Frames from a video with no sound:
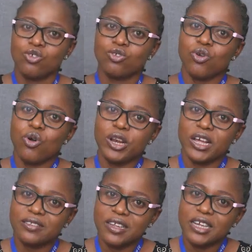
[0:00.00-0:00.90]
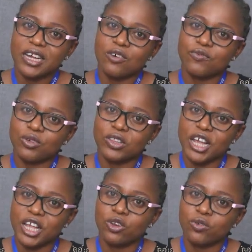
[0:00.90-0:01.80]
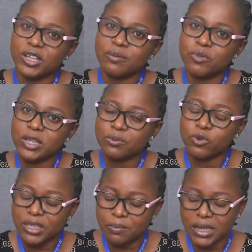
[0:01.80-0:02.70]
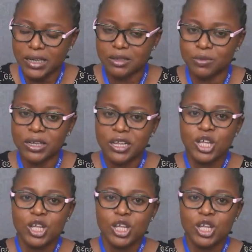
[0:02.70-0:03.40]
So NASENI can foster innovative waste management,